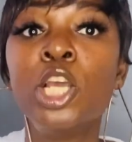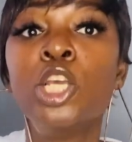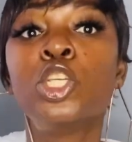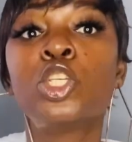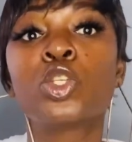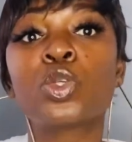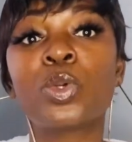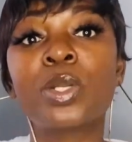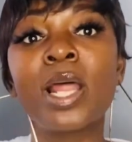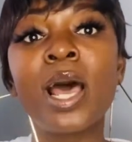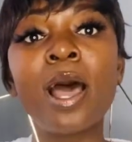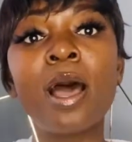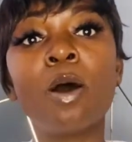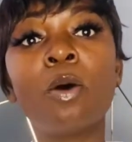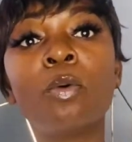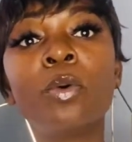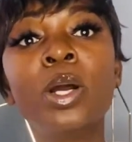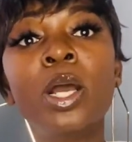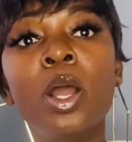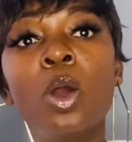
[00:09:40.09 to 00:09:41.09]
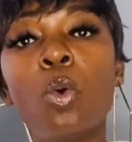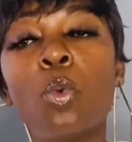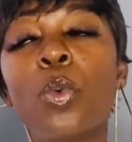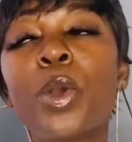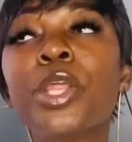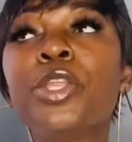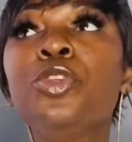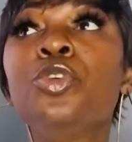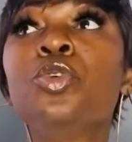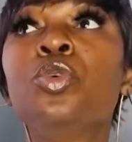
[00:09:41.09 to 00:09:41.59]
So now
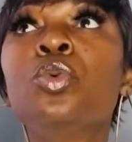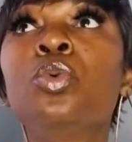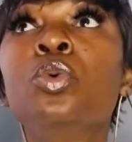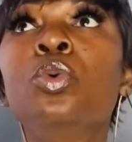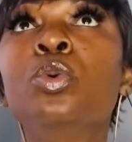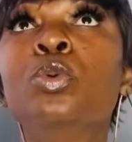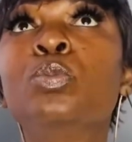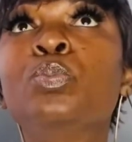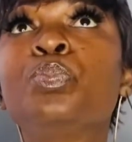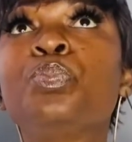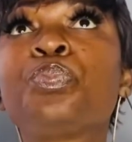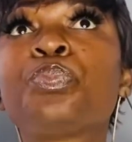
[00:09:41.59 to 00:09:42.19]
when you